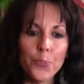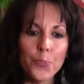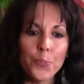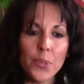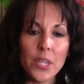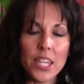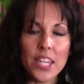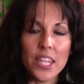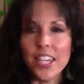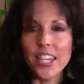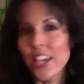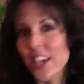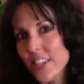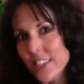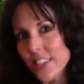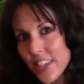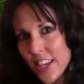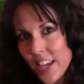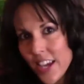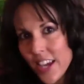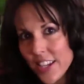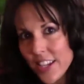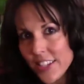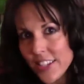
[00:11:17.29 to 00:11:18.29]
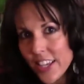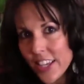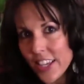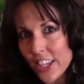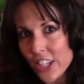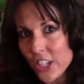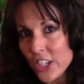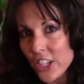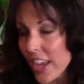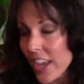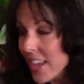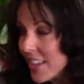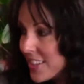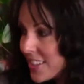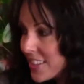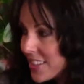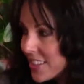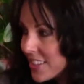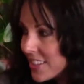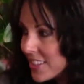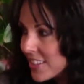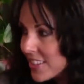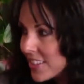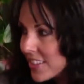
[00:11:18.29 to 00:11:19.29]
because I got a second
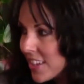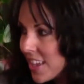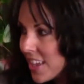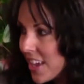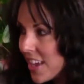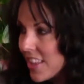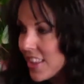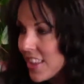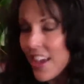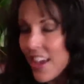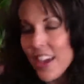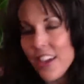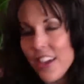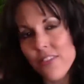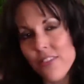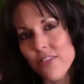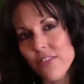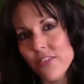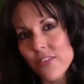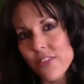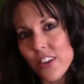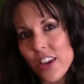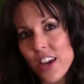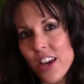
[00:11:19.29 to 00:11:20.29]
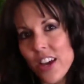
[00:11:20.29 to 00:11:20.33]
chance at life,